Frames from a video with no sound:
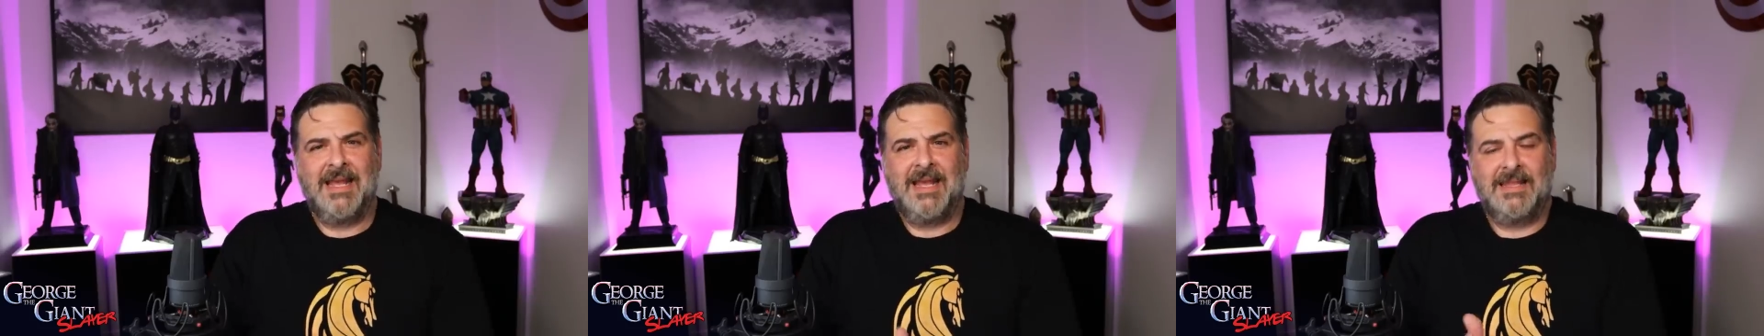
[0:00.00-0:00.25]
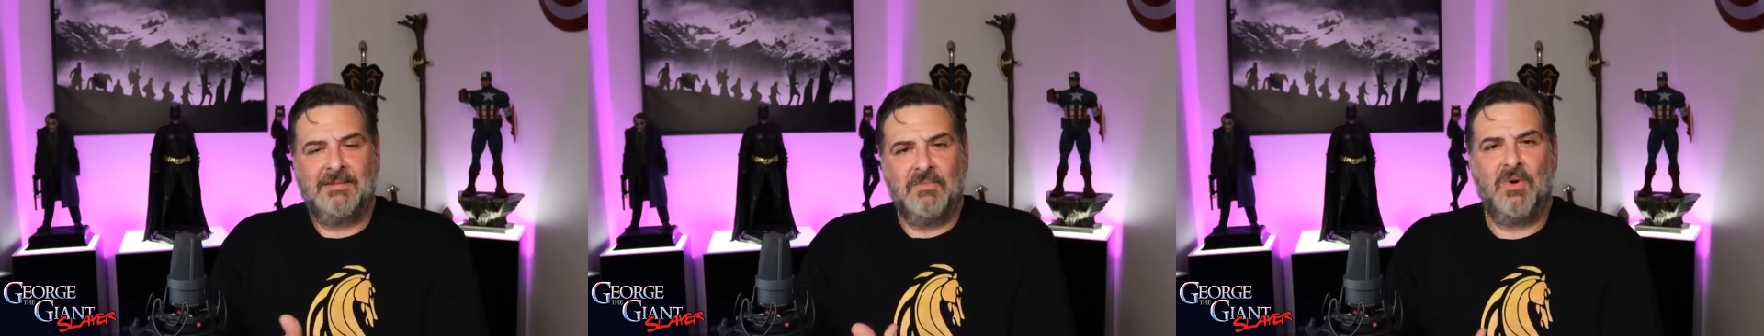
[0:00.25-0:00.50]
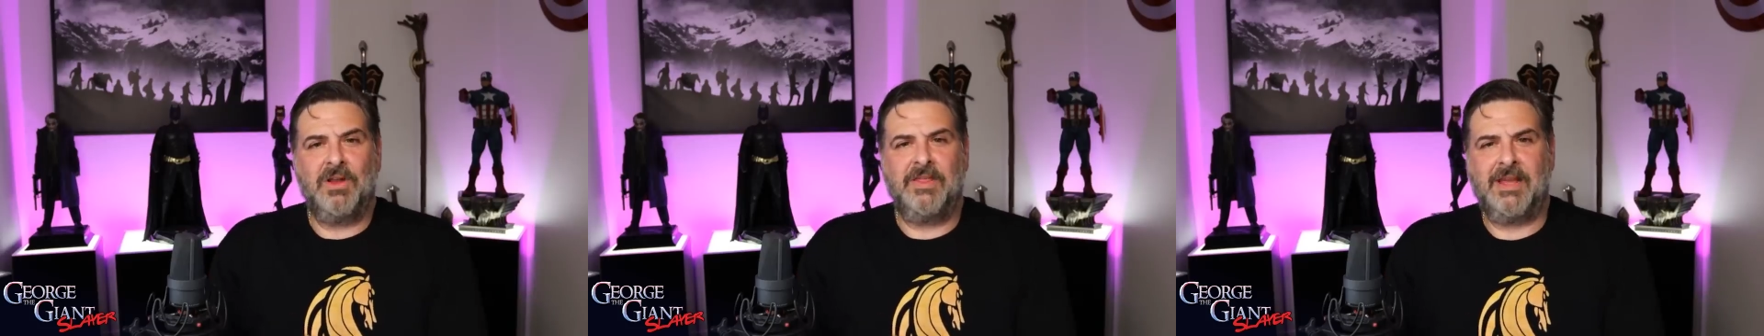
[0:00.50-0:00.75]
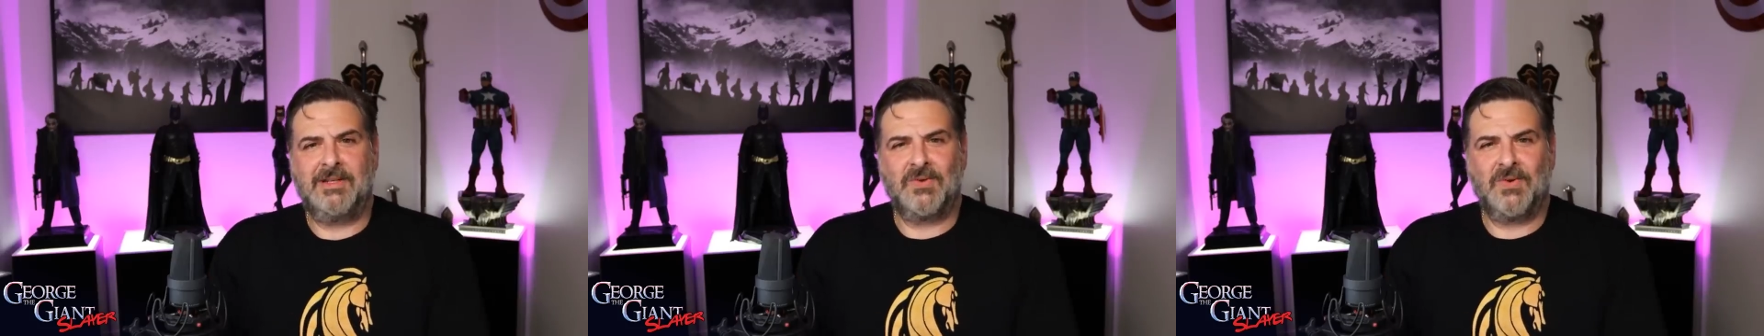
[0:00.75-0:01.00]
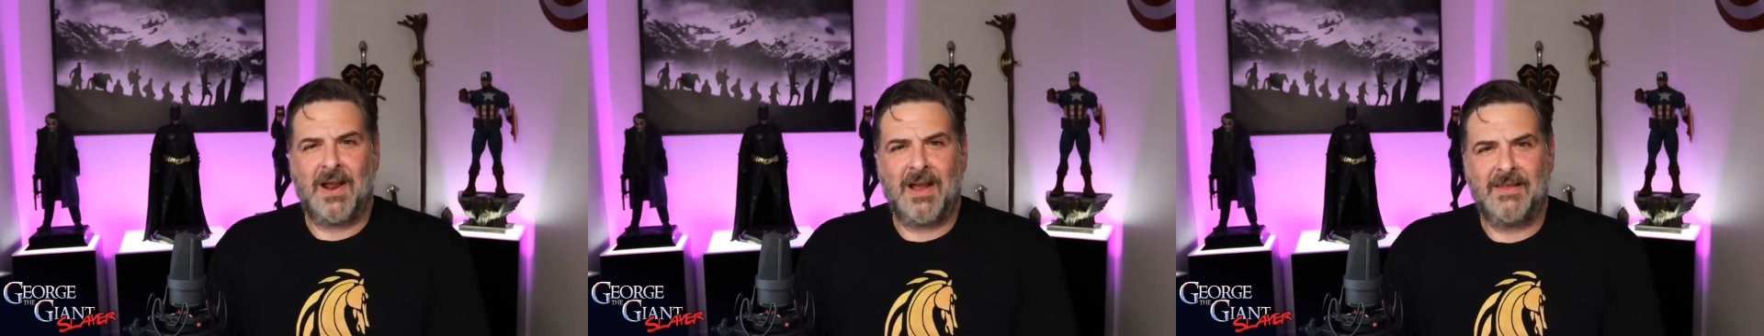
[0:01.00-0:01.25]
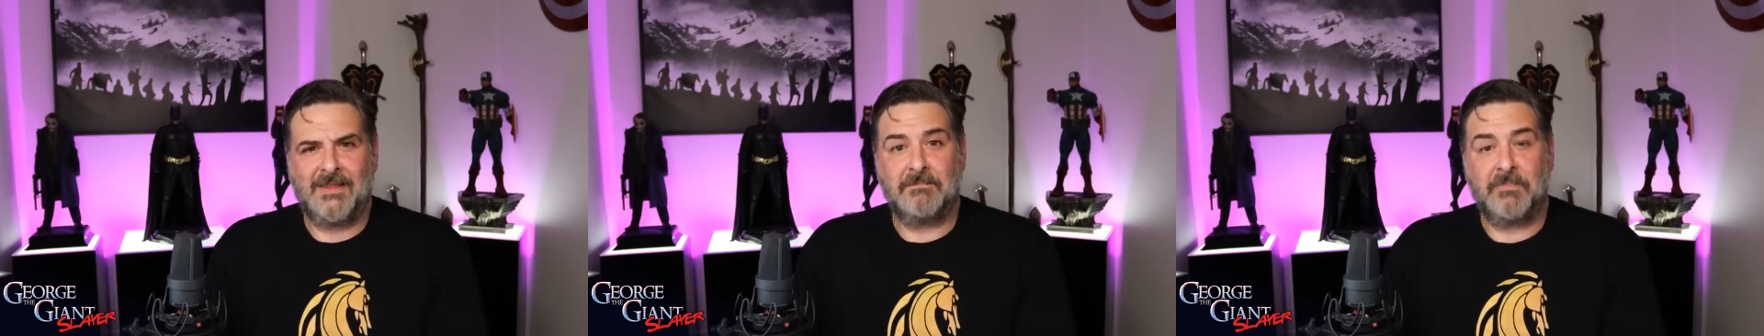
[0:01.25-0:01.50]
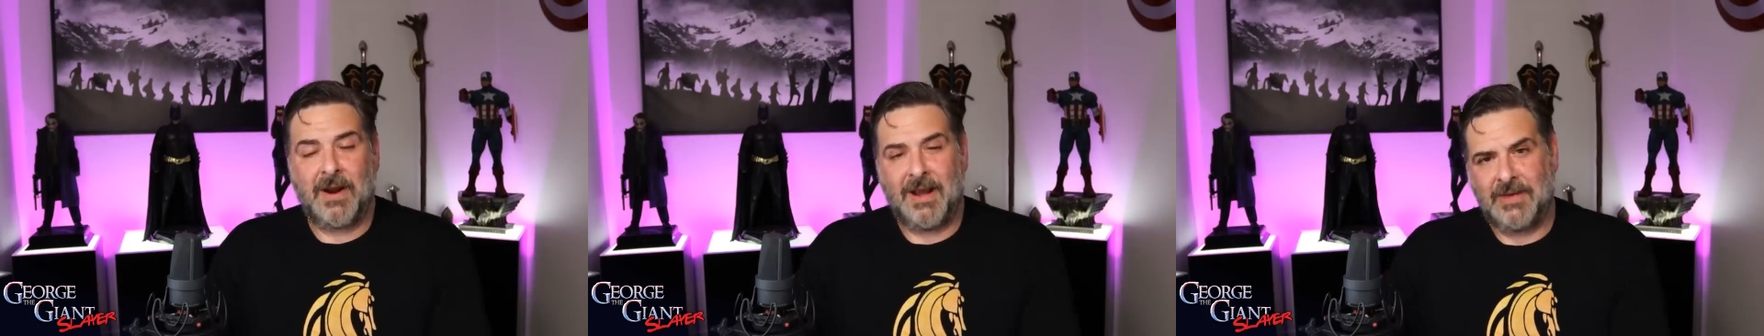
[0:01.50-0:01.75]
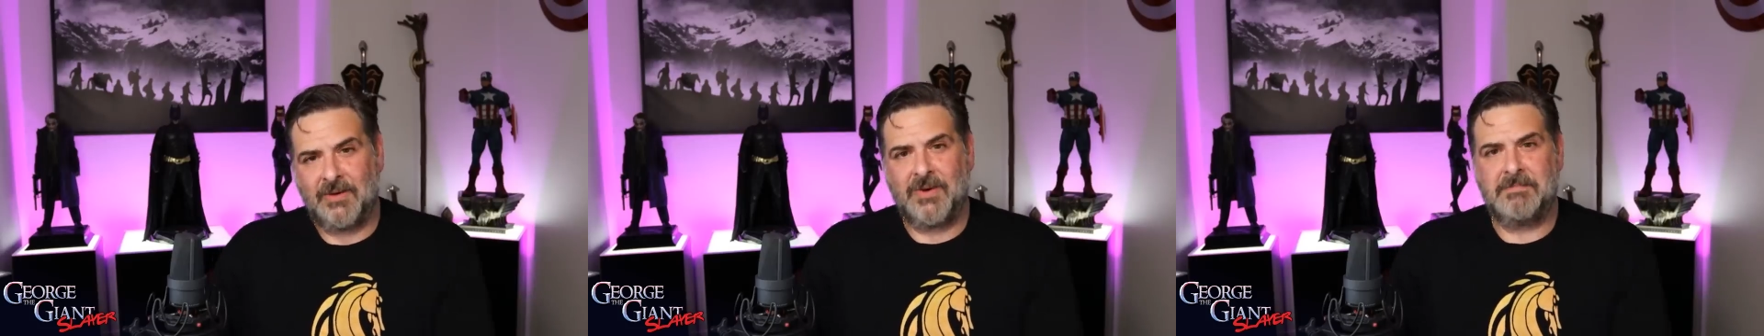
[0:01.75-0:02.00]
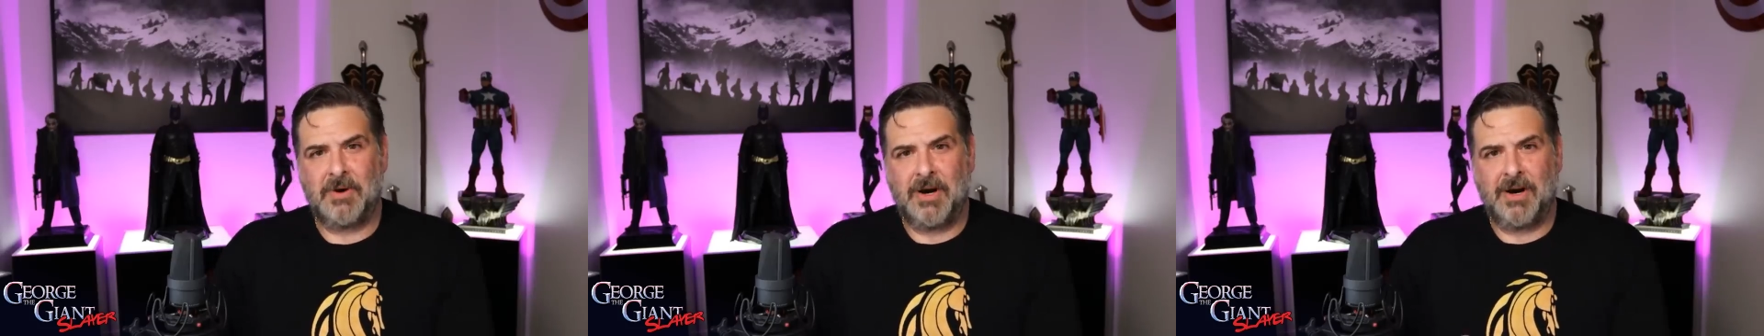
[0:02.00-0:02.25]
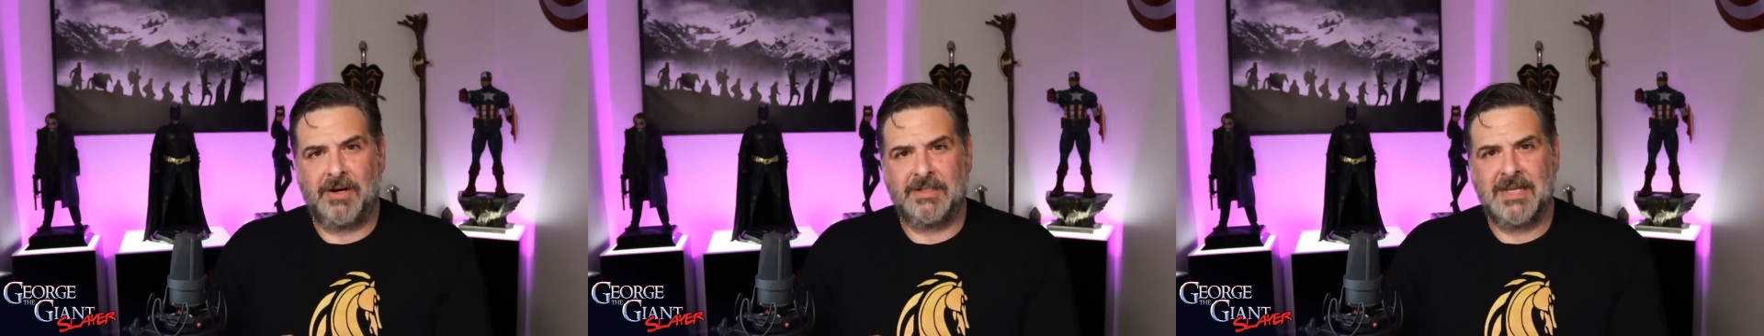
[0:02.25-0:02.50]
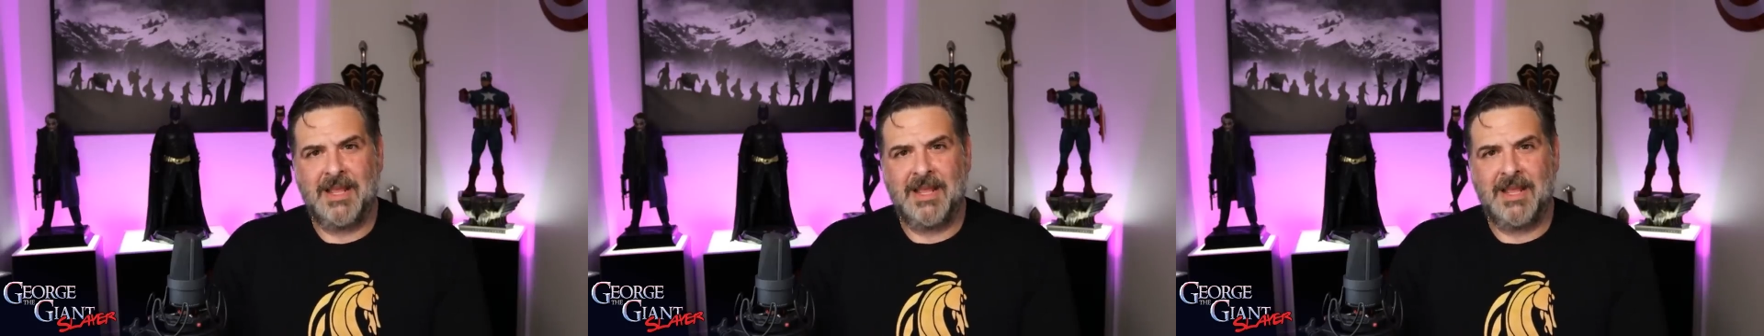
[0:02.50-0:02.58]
And the more they try, the brighter it burns.